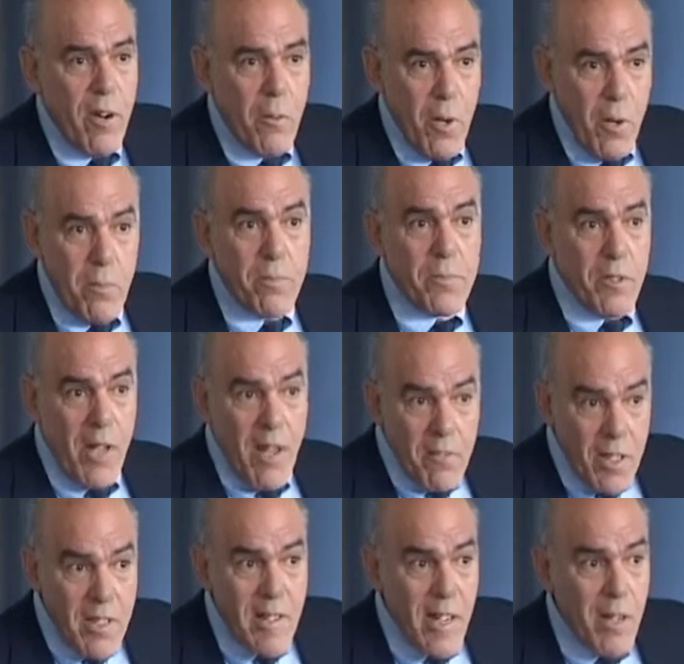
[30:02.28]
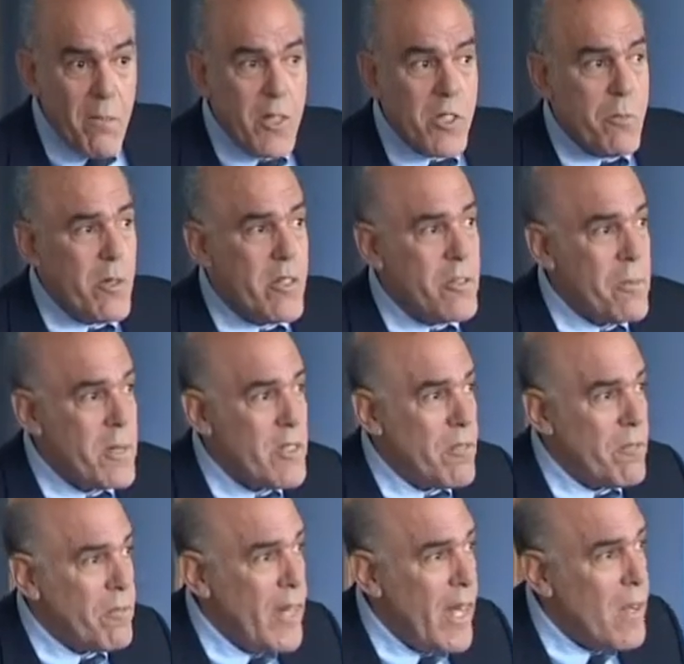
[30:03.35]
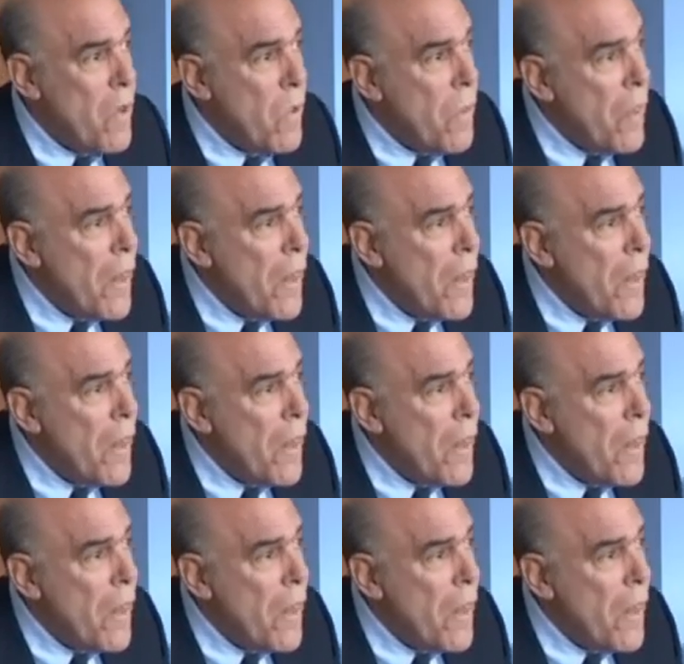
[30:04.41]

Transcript: very well, so you have to take a much more expensive flight.